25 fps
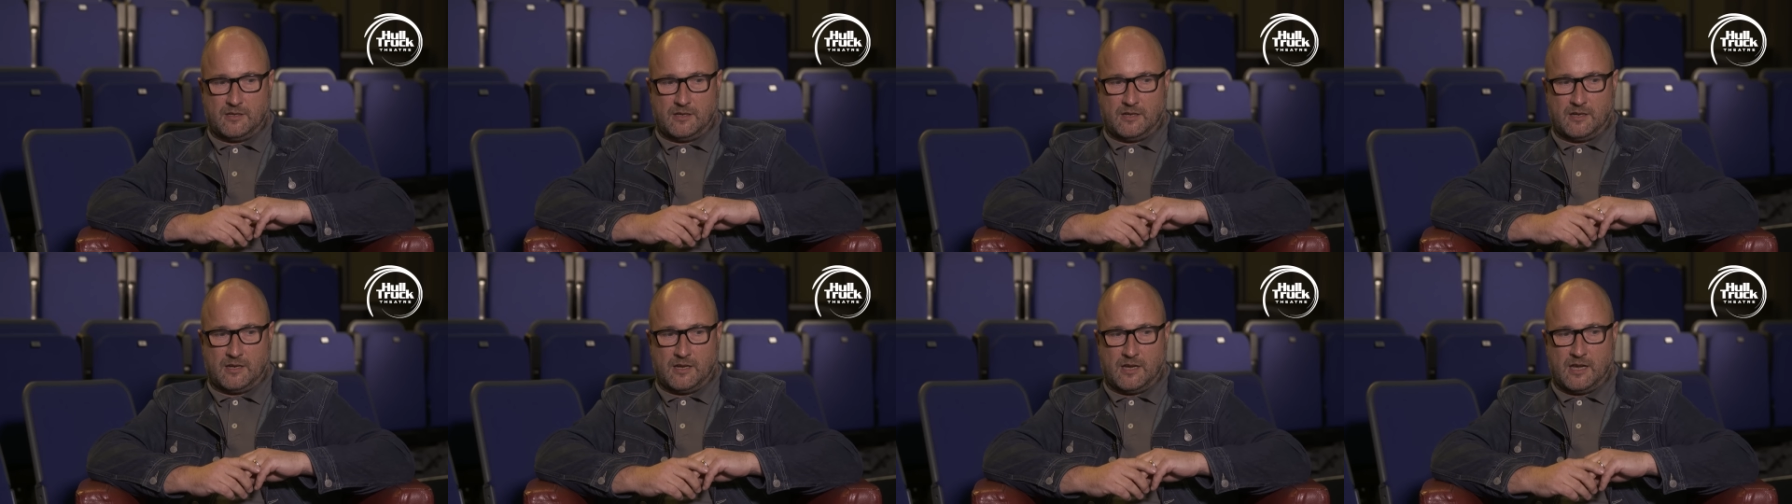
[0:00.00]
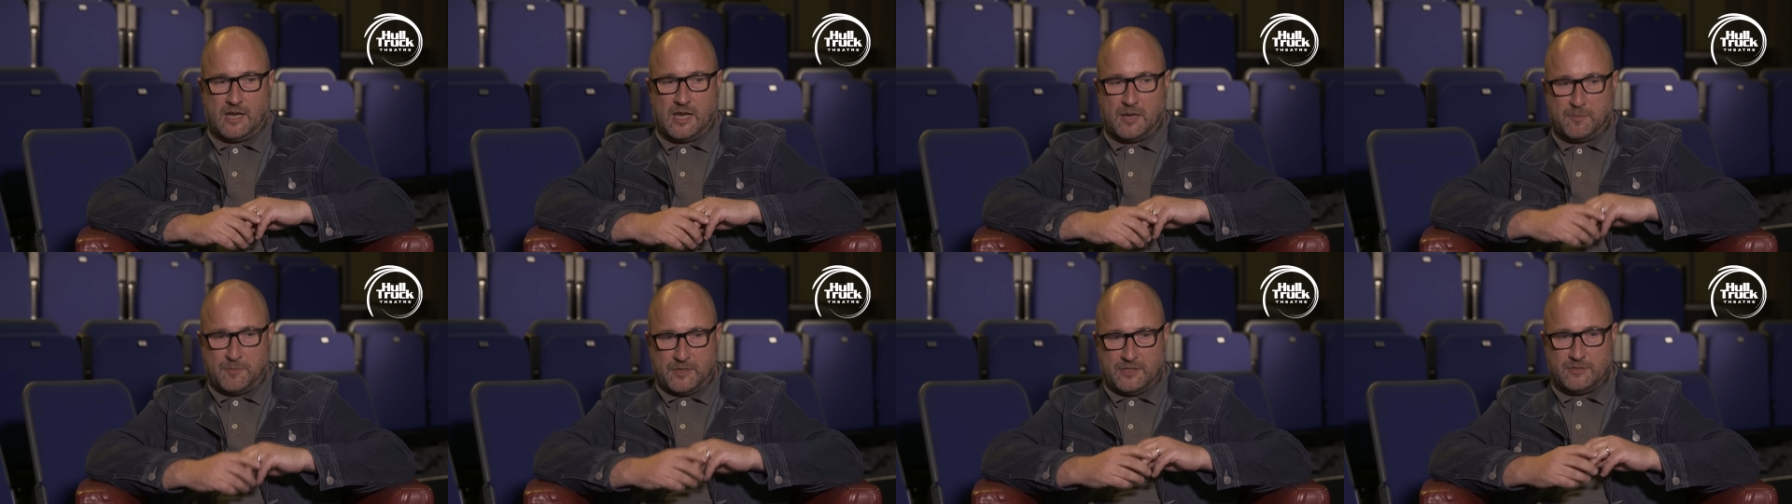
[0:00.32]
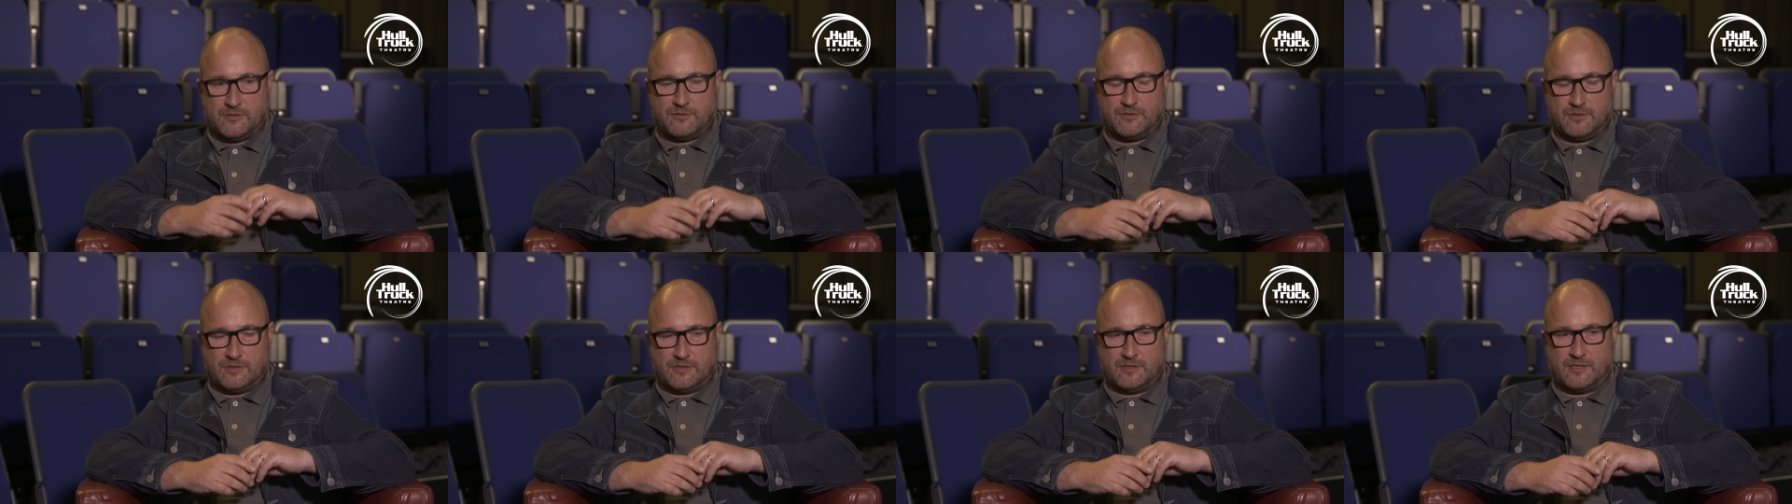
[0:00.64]
and I am
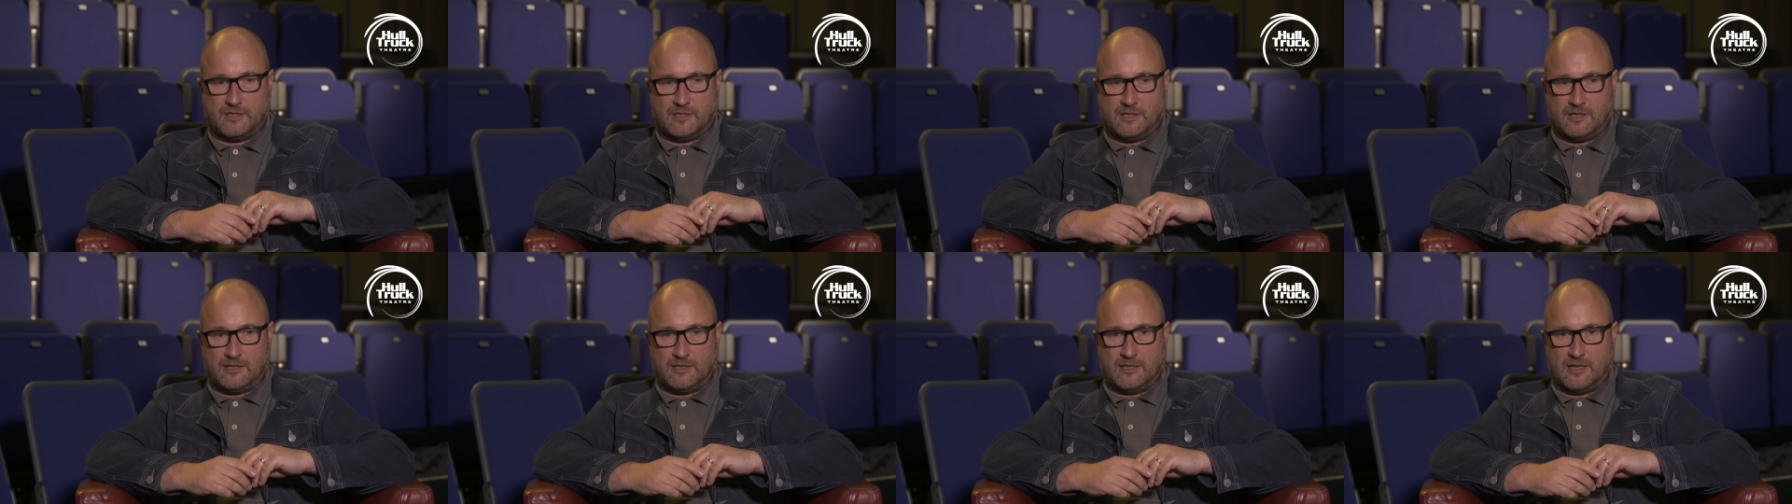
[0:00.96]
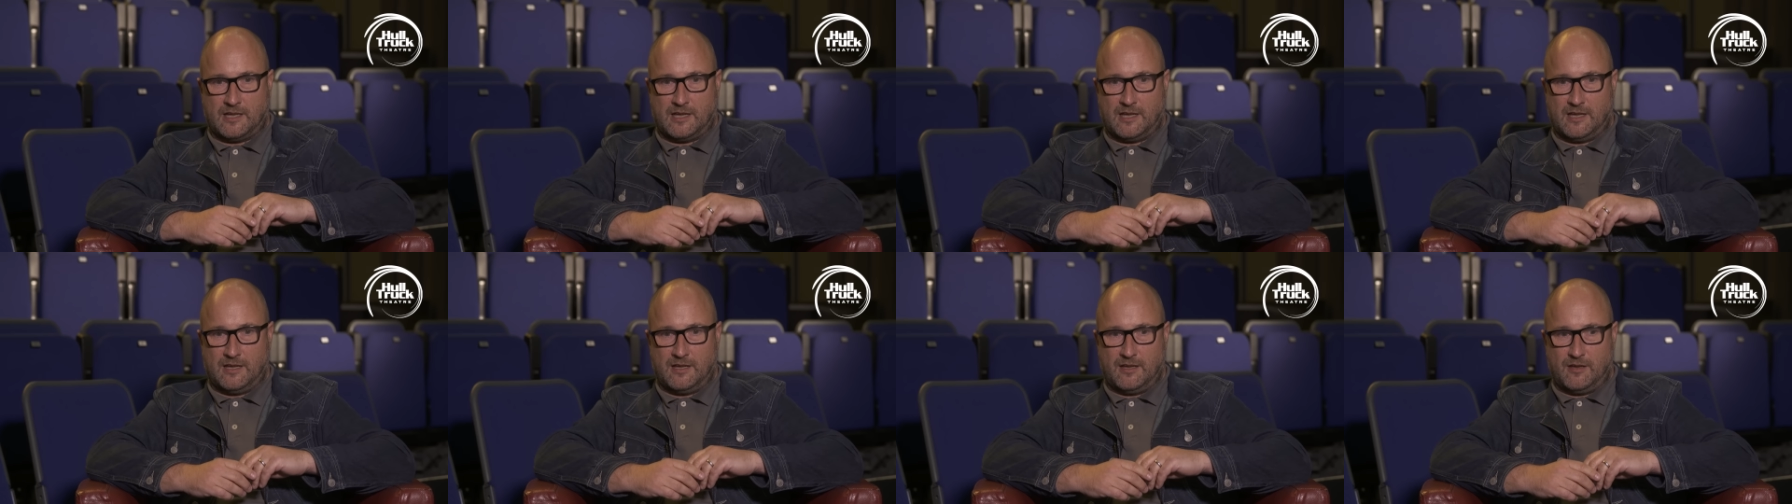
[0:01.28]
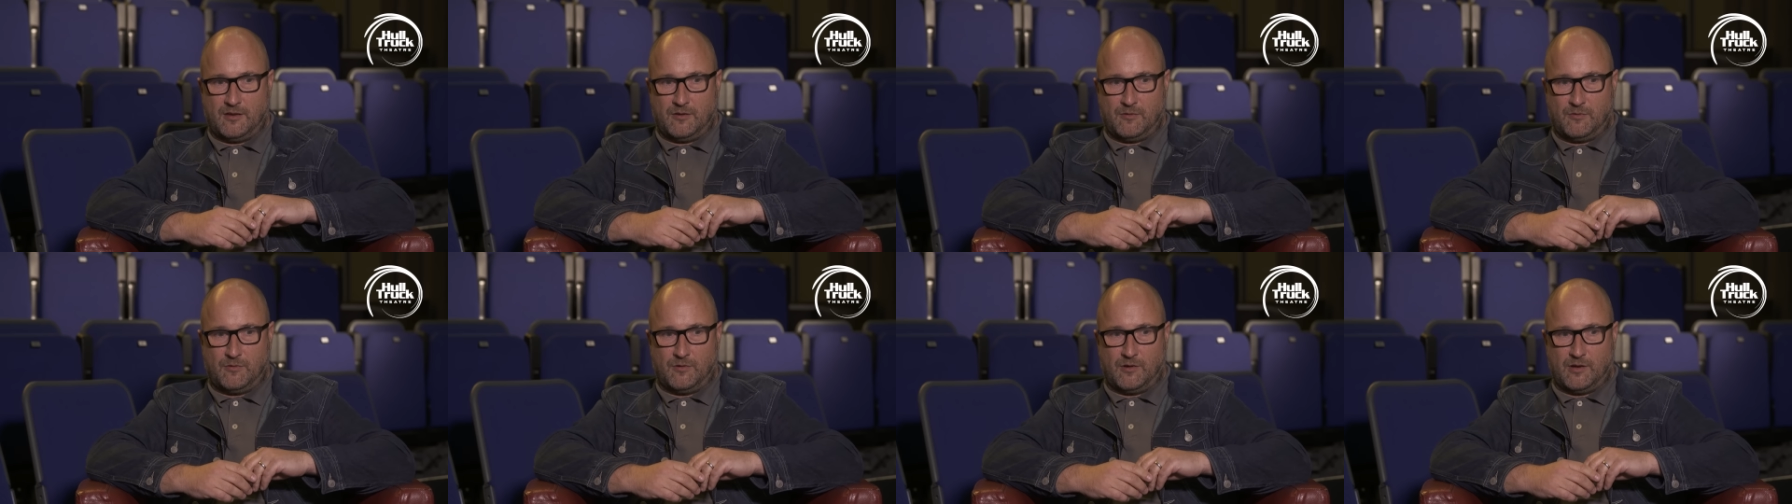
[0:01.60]
interested in that
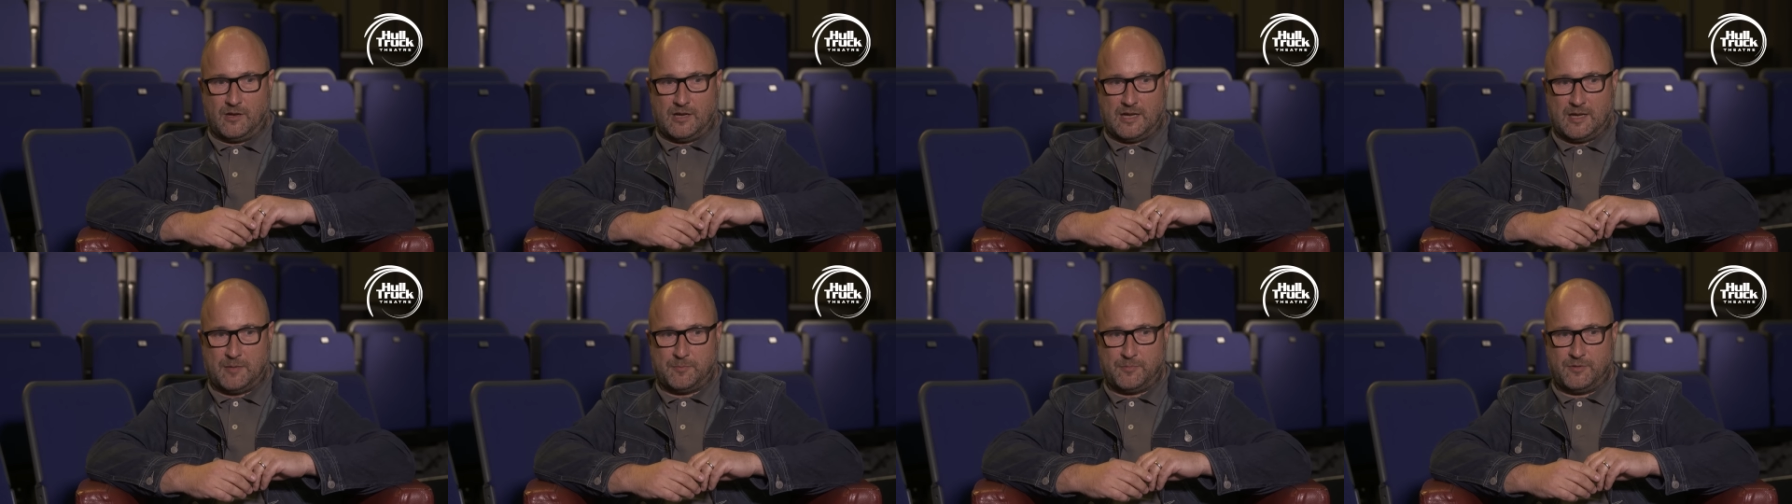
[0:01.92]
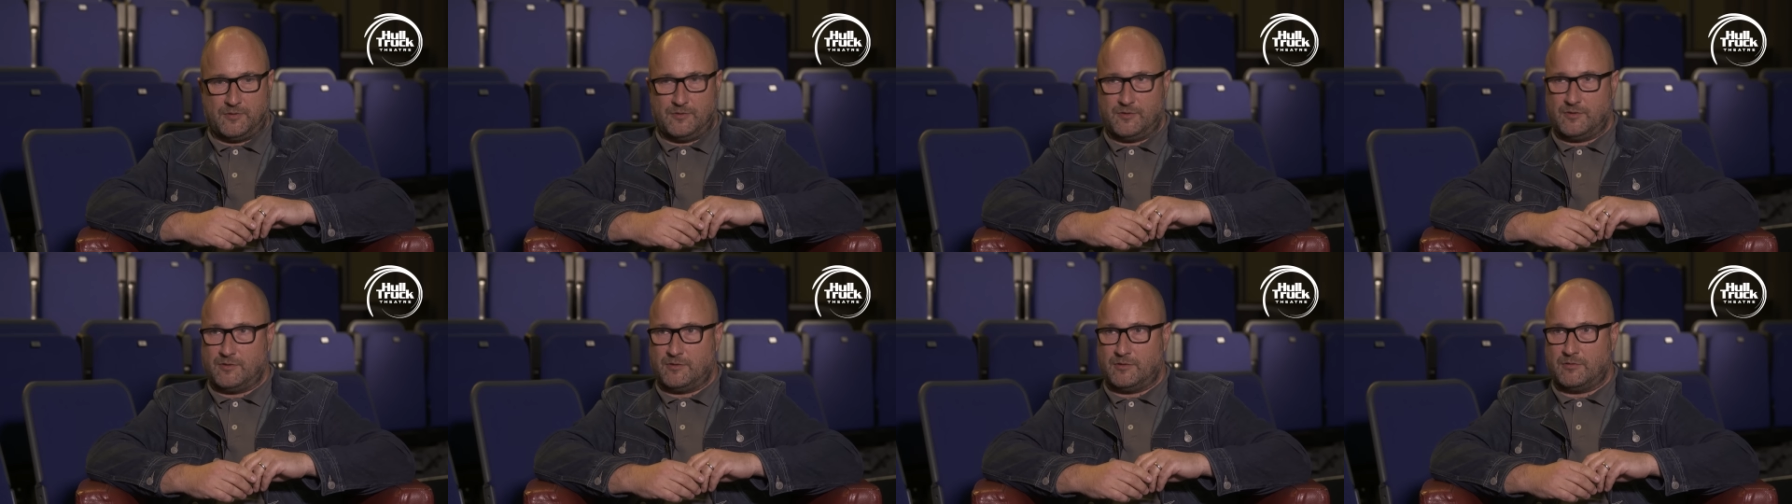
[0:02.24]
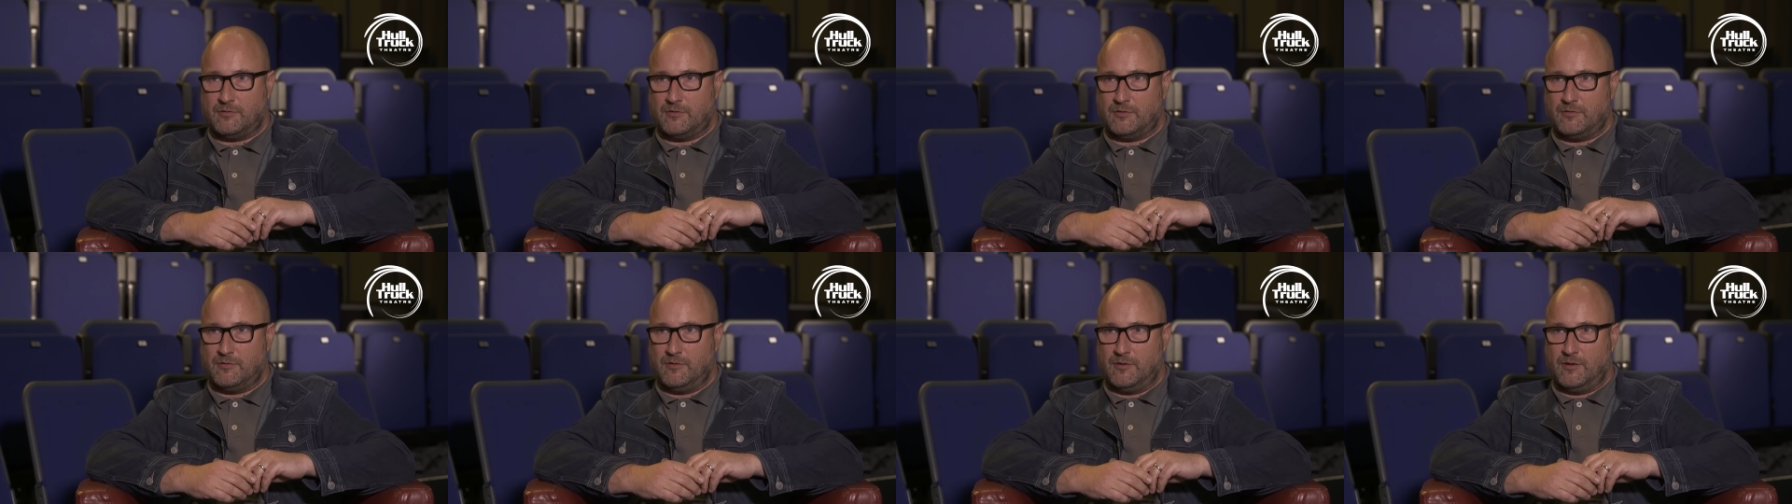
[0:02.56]
what happens
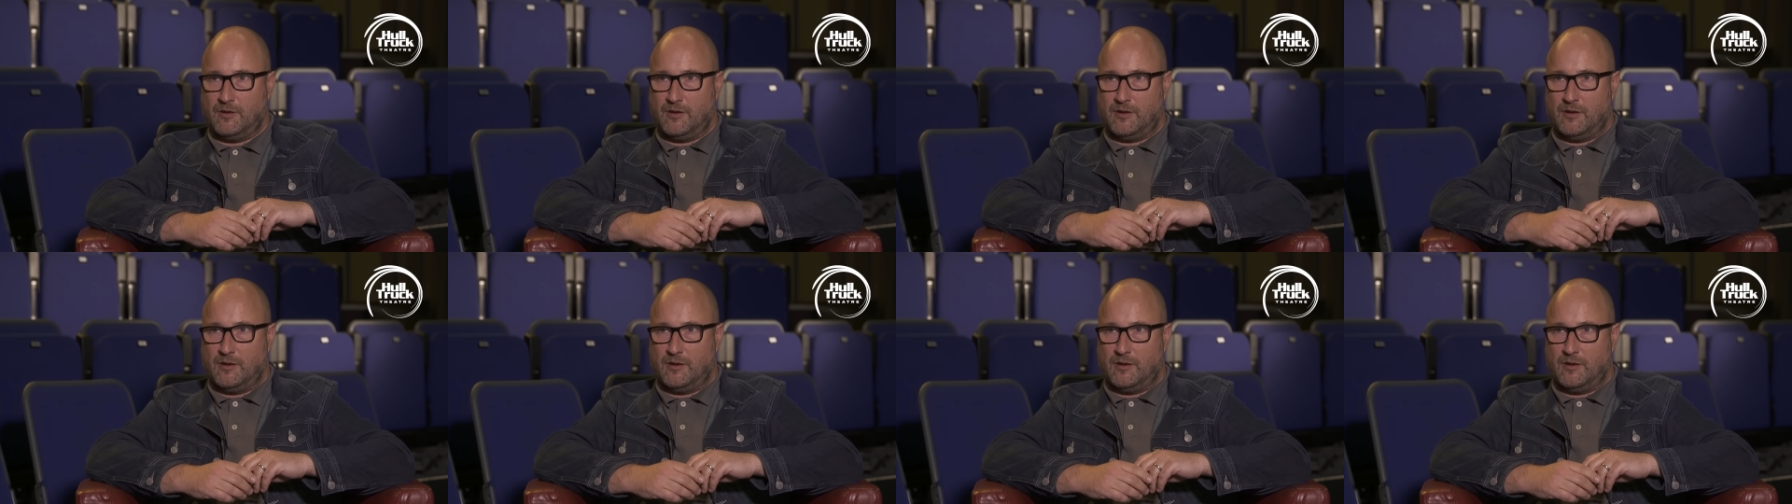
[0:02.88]
to